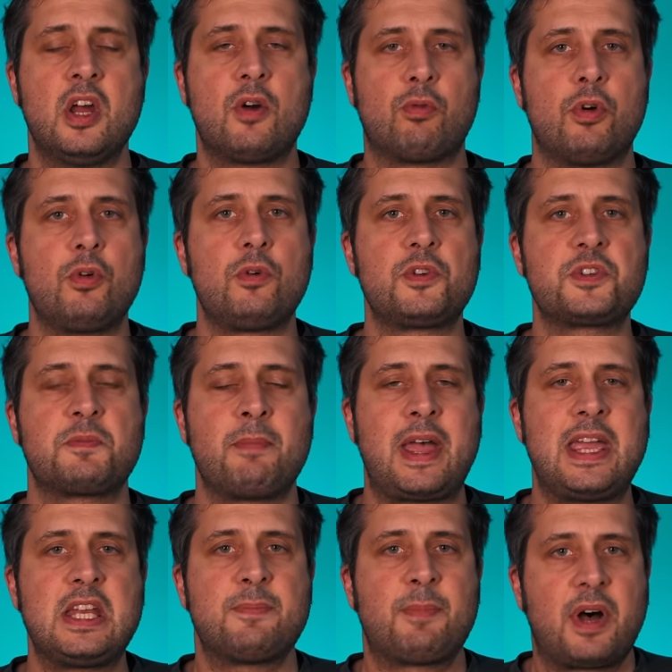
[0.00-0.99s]
rules
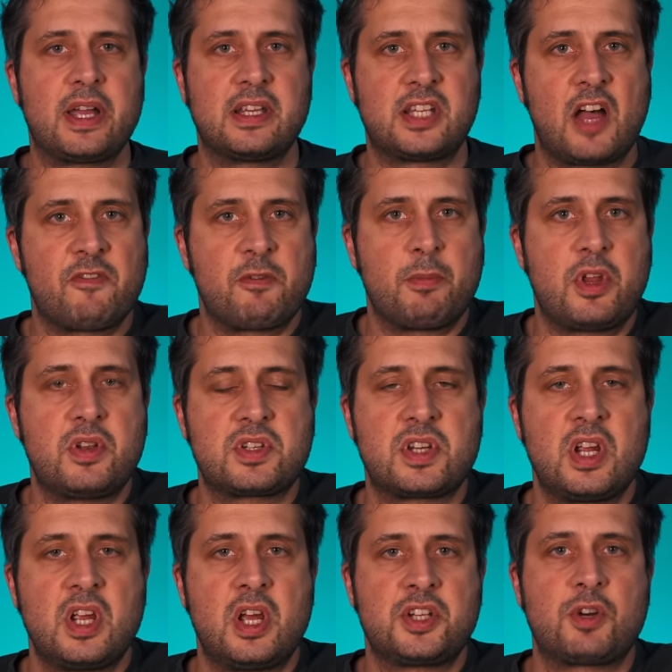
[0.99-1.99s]
made by governments
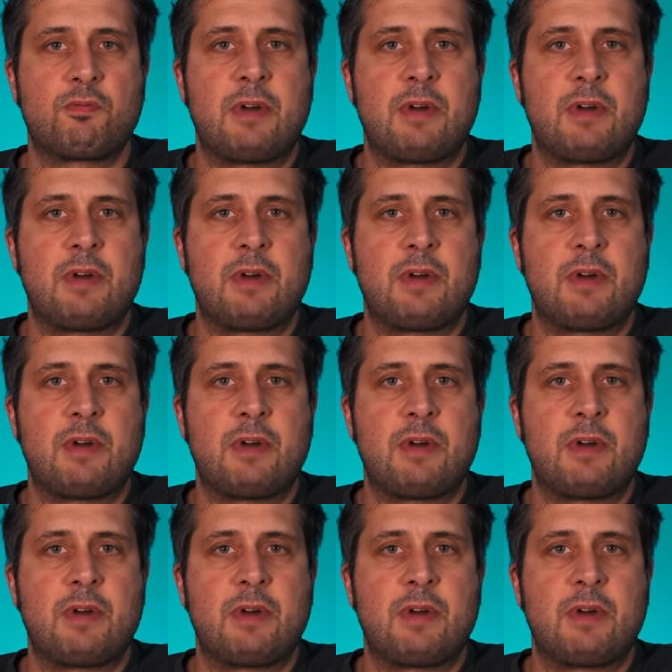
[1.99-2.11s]
to